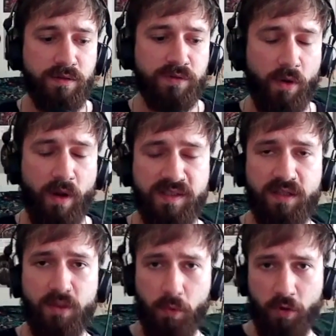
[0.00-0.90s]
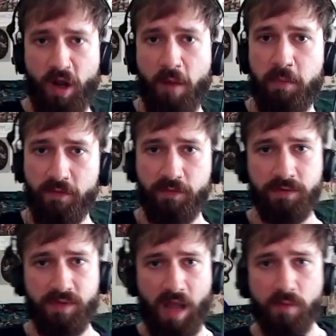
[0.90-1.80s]
so I said there were a couple of
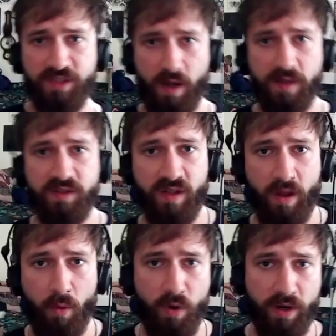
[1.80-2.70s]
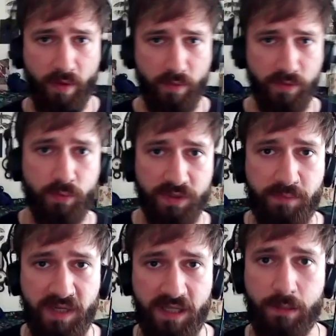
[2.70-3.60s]
downsides to that. One of those was
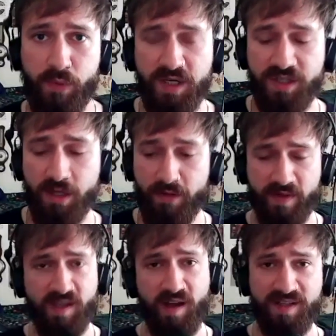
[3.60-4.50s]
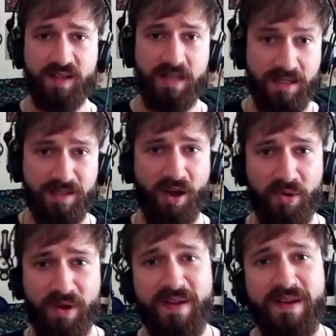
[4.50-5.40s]
being the pressure. The other side is the ego.
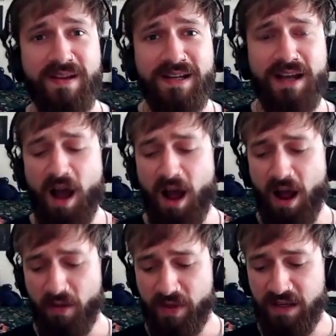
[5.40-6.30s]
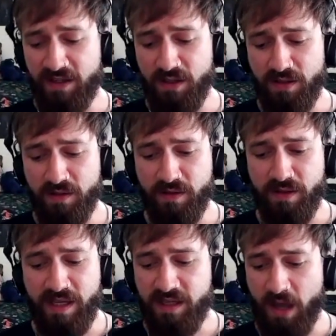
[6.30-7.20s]
I think
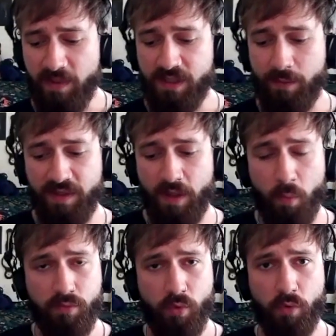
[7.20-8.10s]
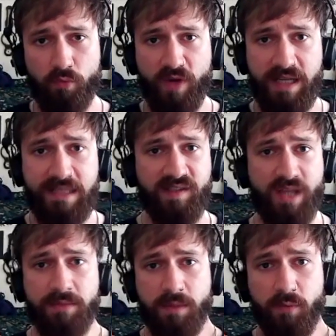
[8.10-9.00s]
ego is something that we're all really
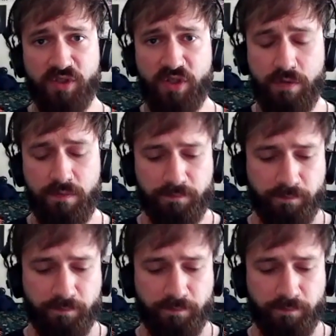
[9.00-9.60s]
susceptible to.